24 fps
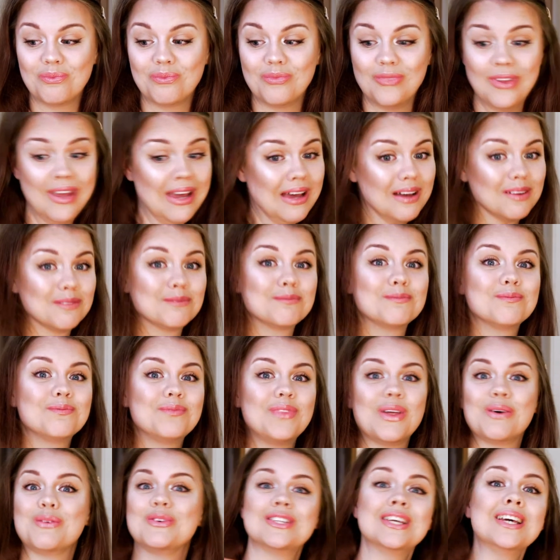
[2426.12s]
Yeah,
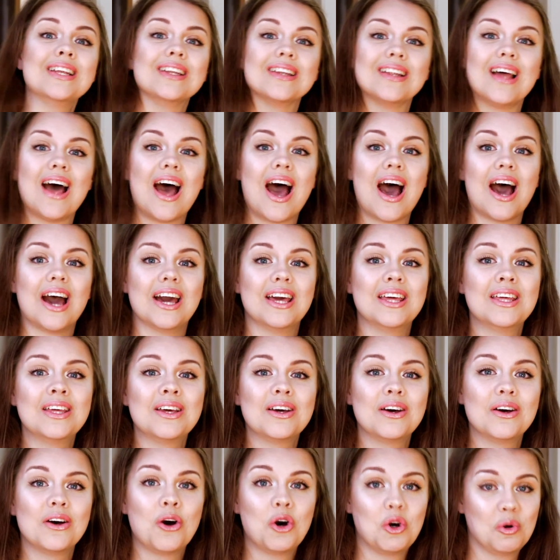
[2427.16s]
that was it. I
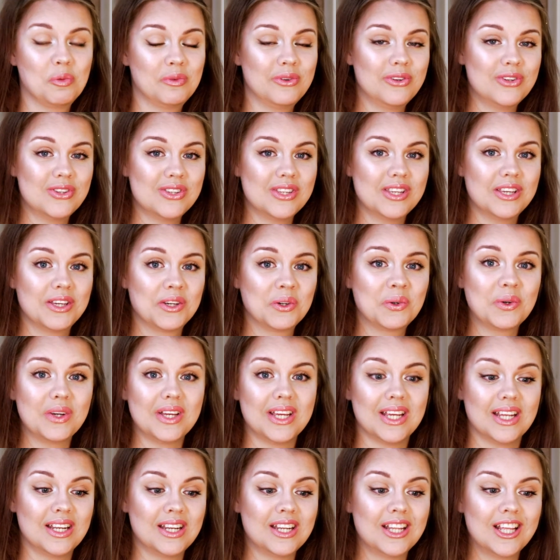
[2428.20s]
hope to see you
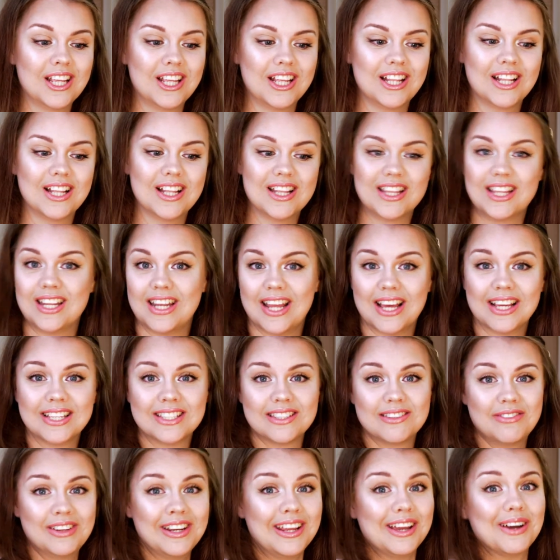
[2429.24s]
in the
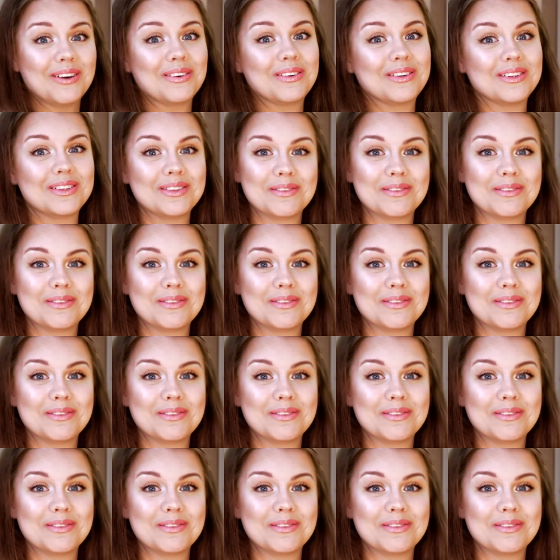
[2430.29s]
next video.